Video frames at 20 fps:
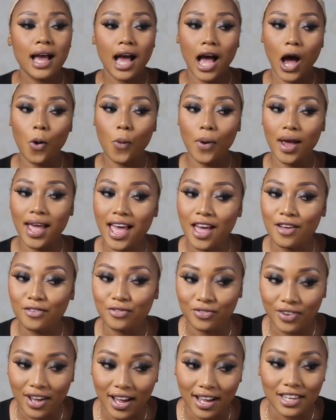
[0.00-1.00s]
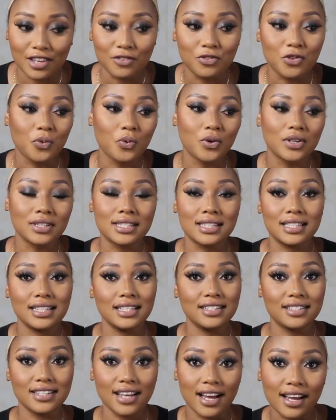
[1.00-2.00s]
However, if you want
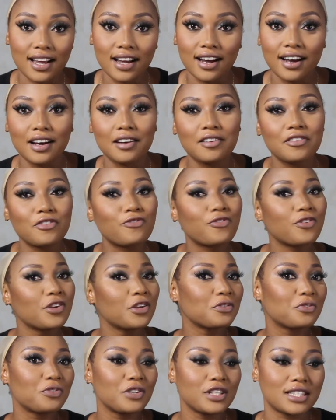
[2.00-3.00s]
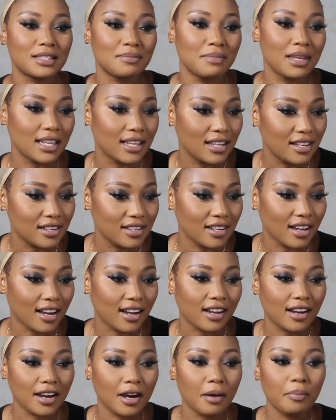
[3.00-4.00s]
it darker, feel free to make it
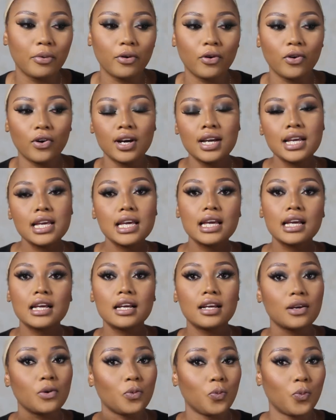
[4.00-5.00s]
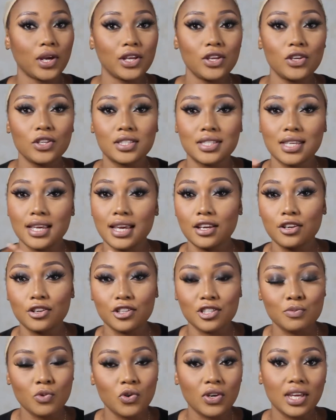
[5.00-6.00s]
darker. But when you take your
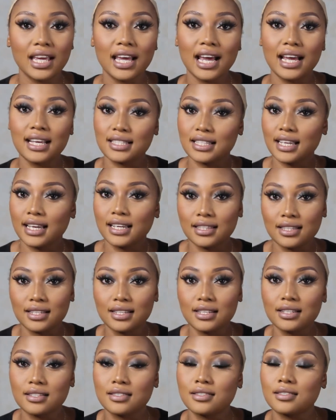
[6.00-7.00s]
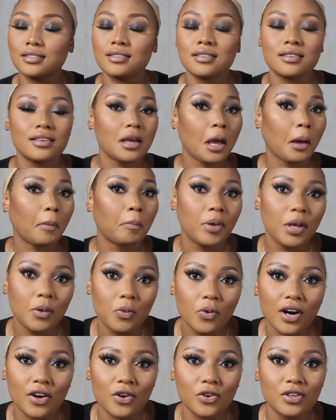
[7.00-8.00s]
smoky eyes like this,
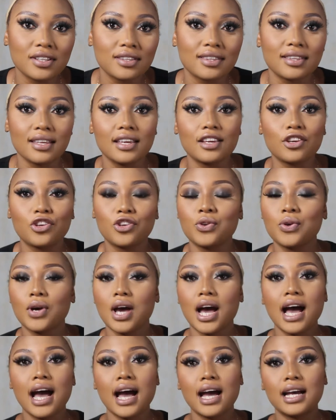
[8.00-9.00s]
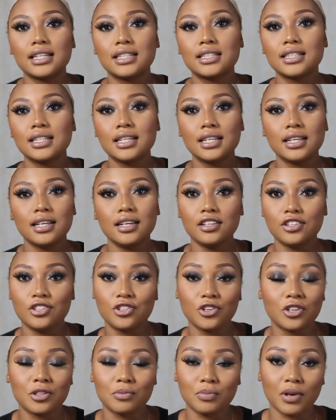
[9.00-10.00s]
people are going to think you had it
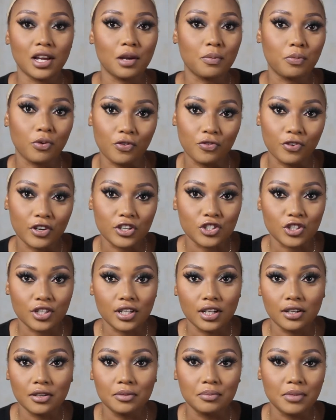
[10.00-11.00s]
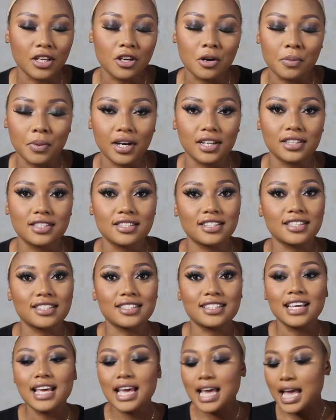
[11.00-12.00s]
done by a professional makeup
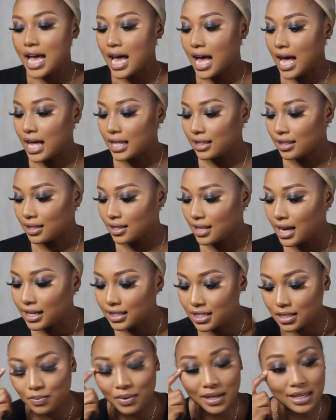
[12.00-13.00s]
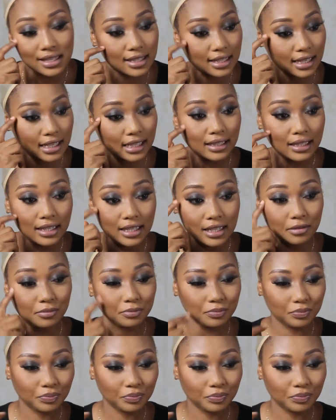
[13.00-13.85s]
artist, and that's basically